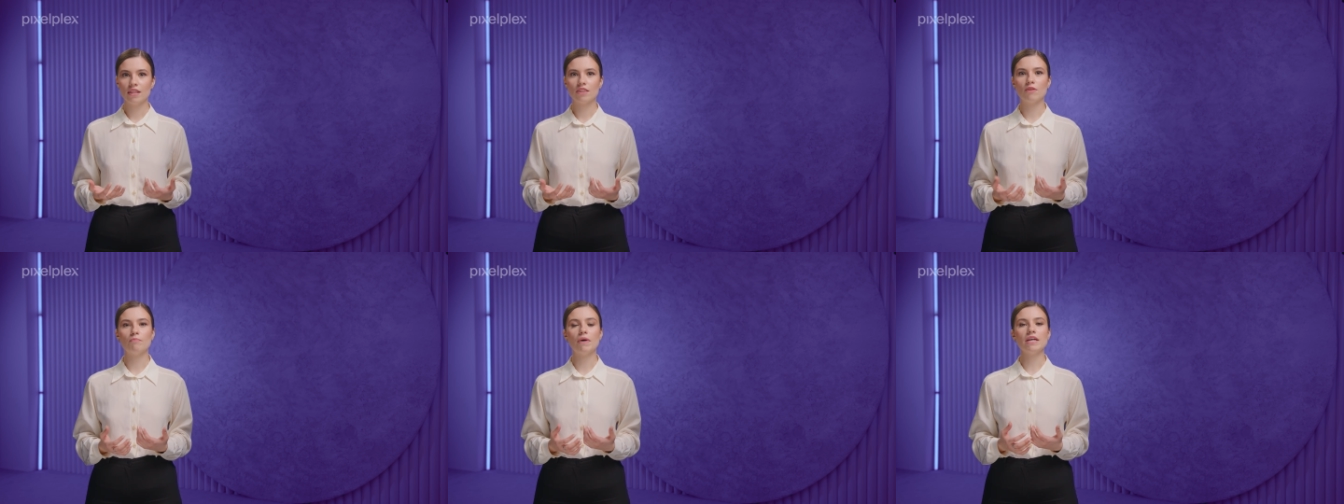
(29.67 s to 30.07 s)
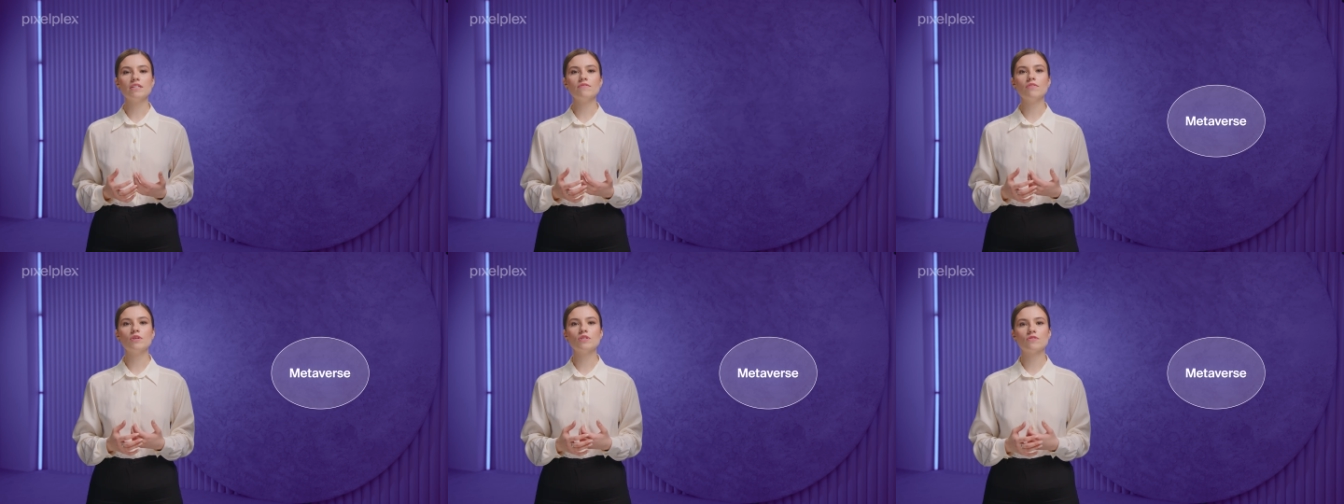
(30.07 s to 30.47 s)
the
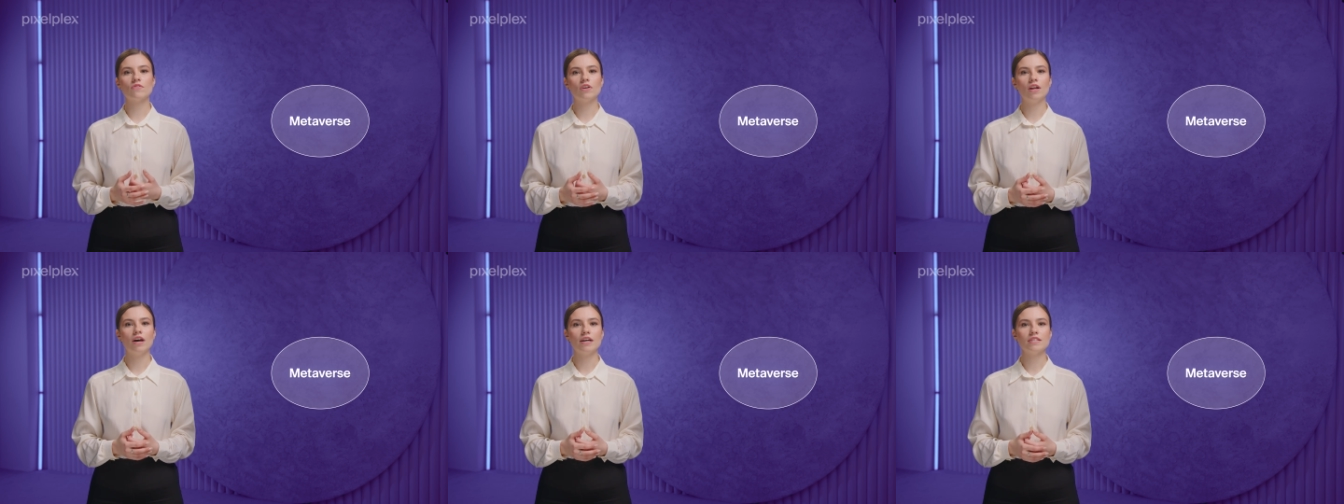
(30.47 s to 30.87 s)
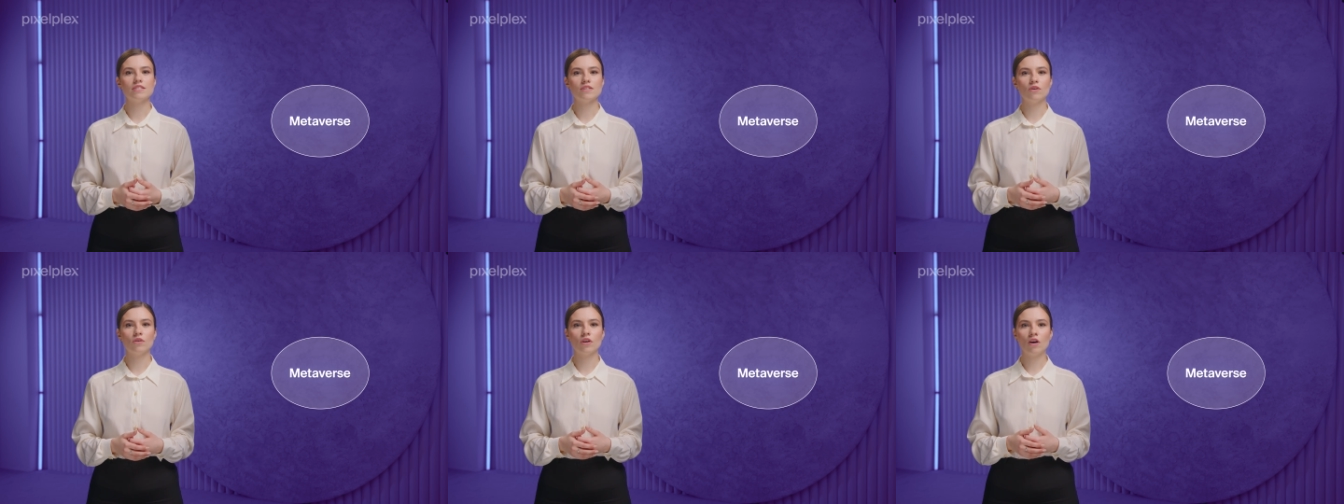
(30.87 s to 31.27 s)
metaverse
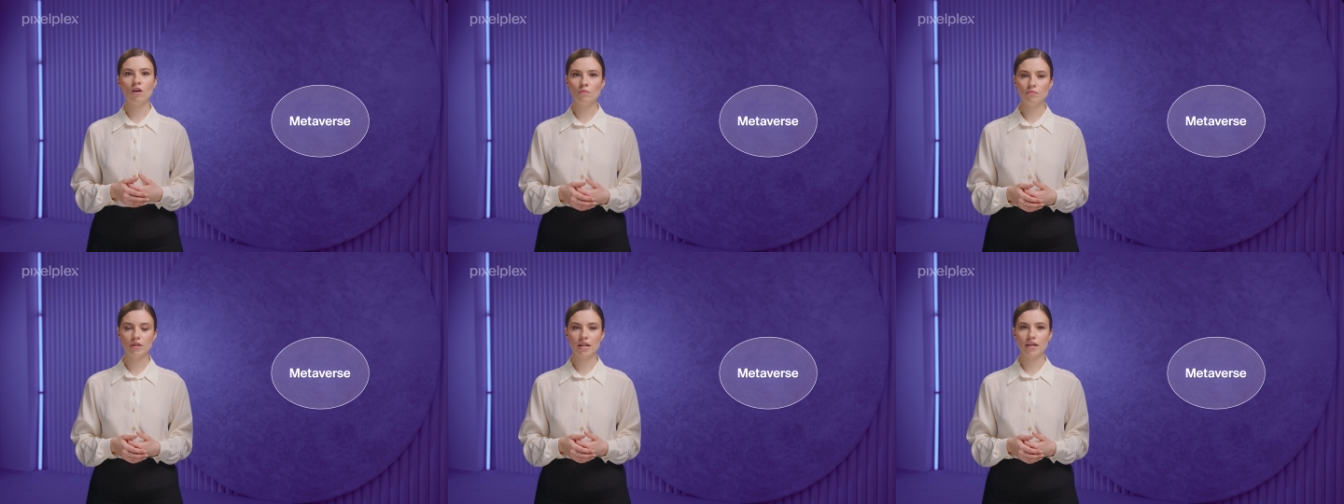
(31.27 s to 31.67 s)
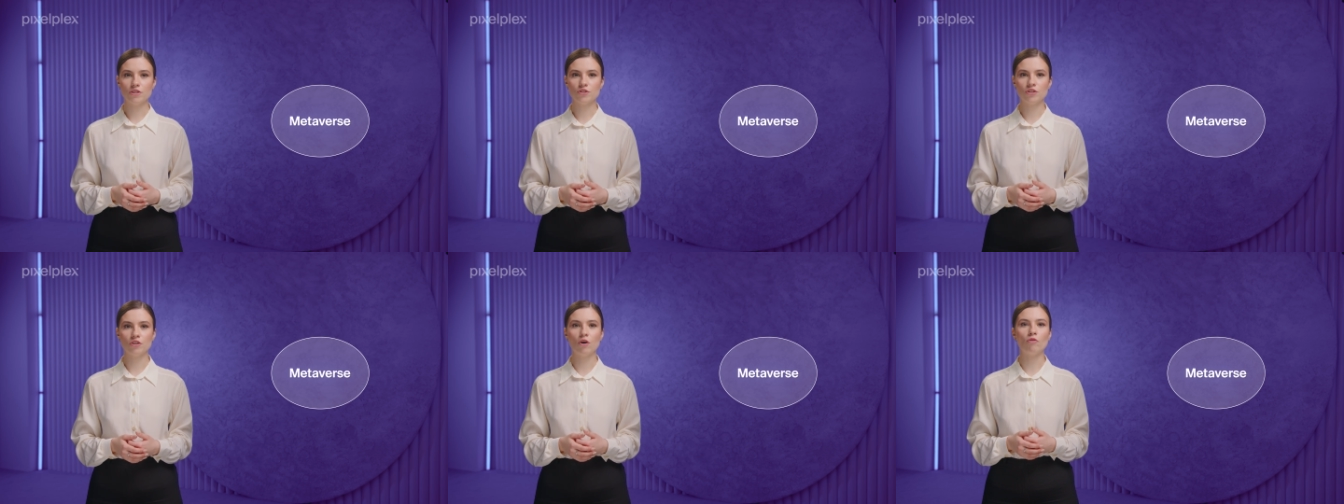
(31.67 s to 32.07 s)
relies on a
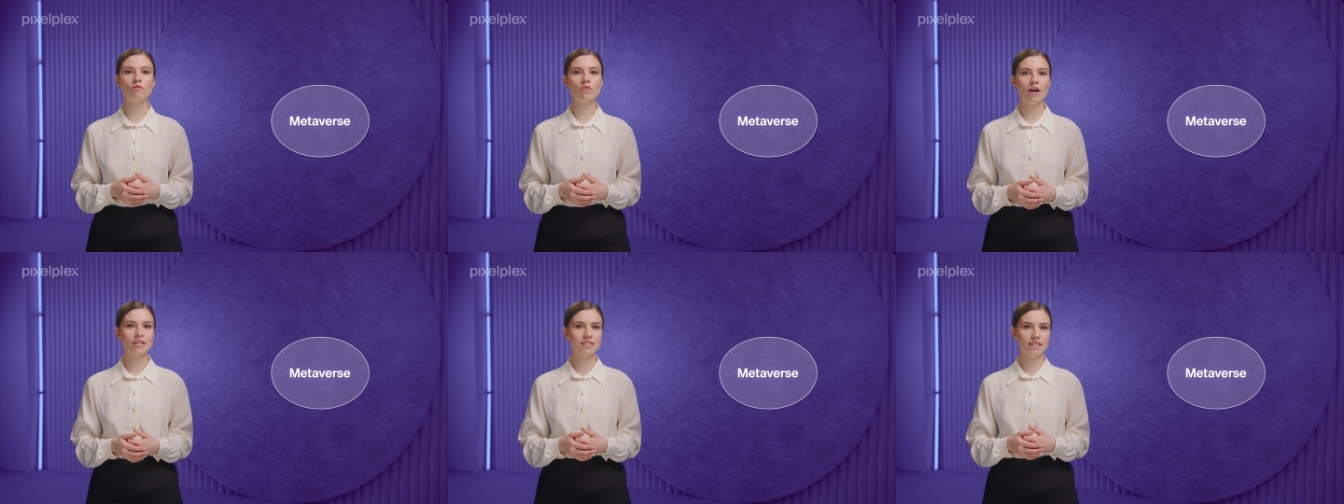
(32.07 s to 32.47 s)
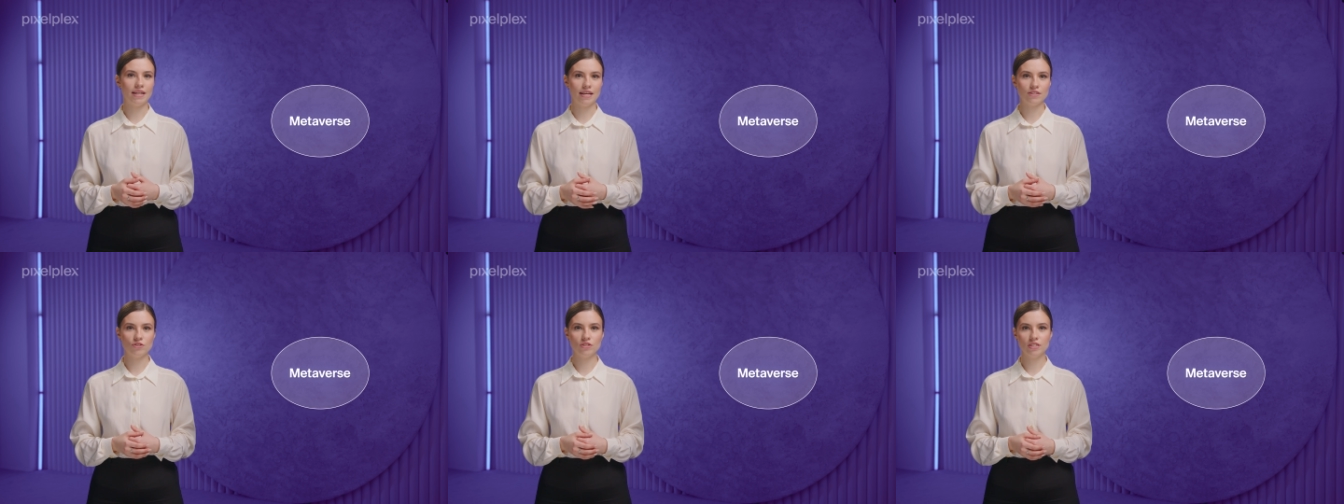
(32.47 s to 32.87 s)
combination of
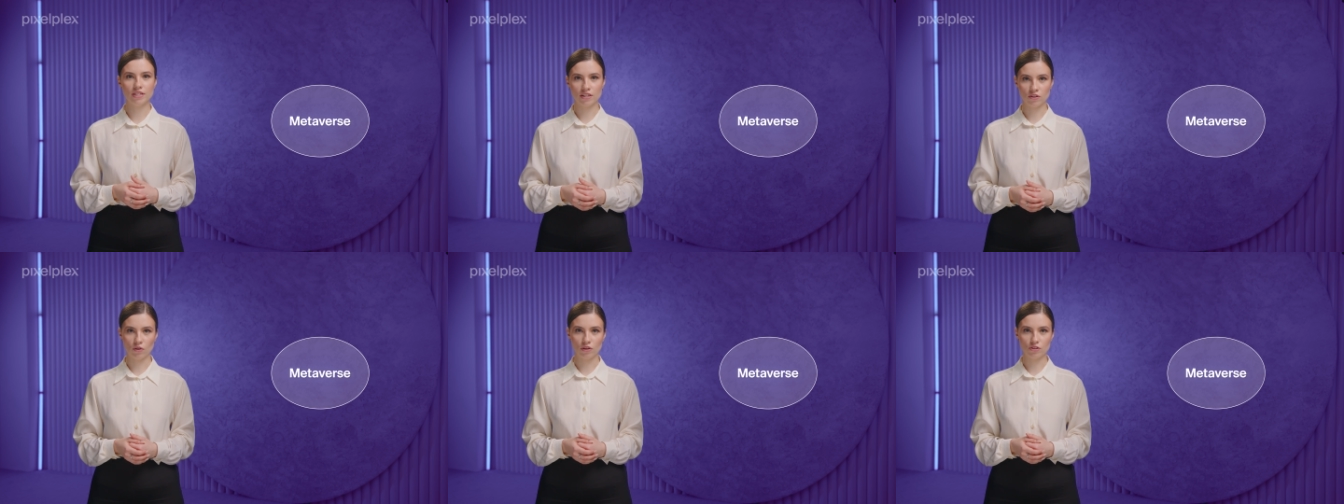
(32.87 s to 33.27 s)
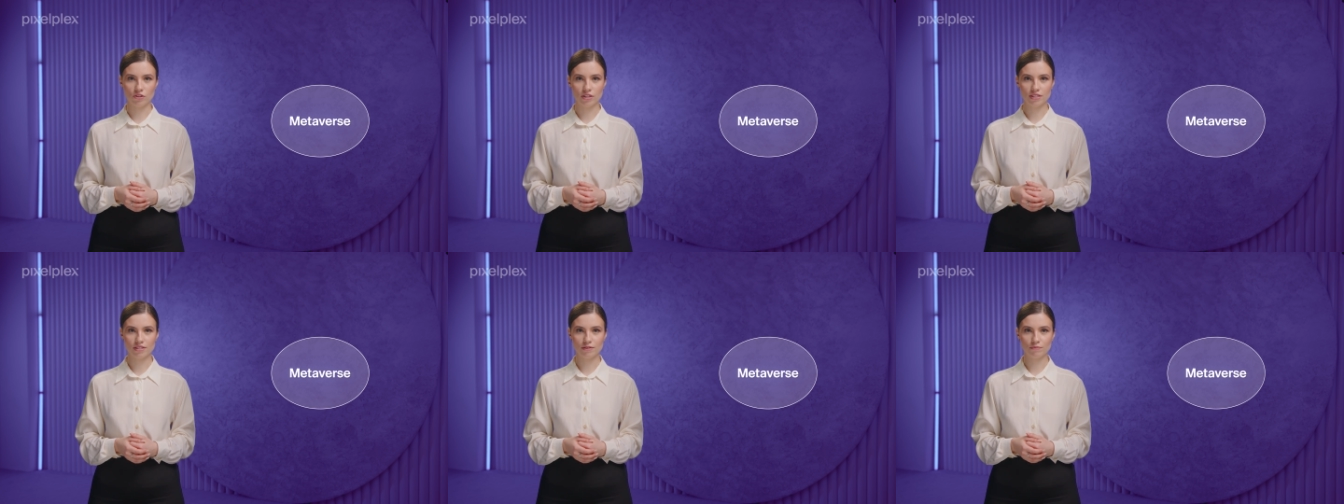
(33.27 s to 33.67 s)
cutting-edge
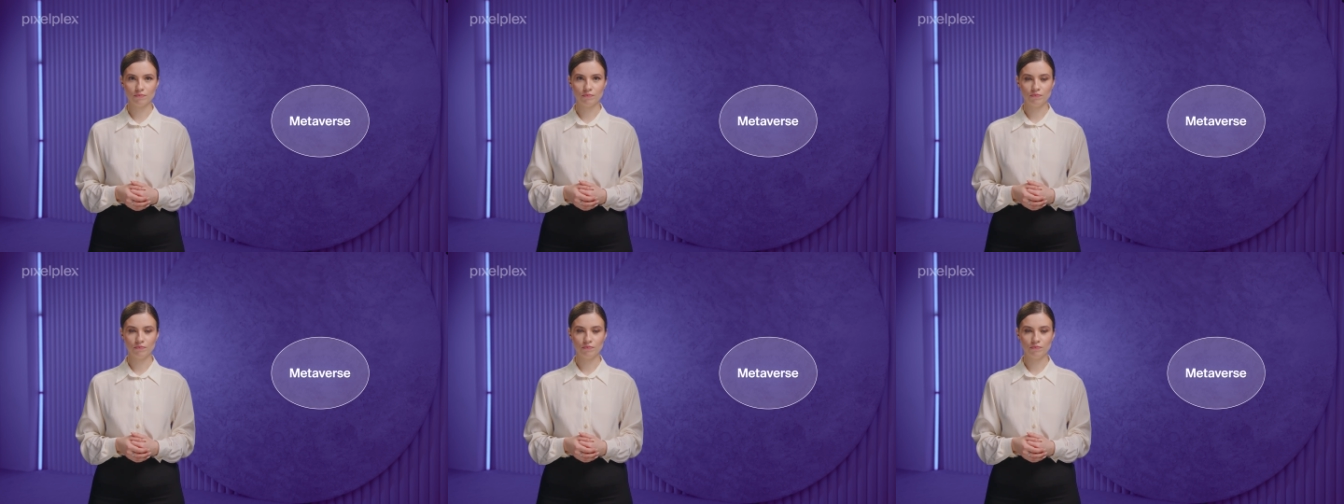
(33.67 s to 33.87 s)
technologies.